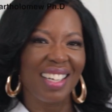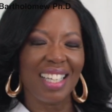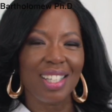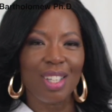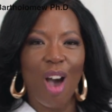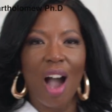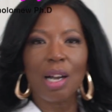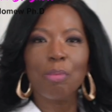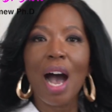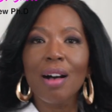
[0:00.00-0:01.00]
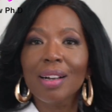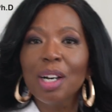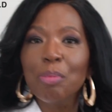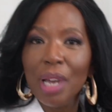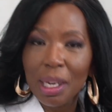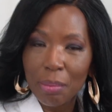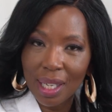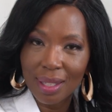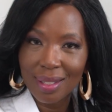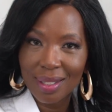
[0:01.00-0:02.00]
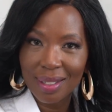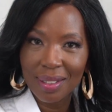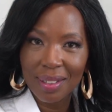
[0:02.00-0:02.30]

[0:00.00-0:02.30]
Let's talk about commitment.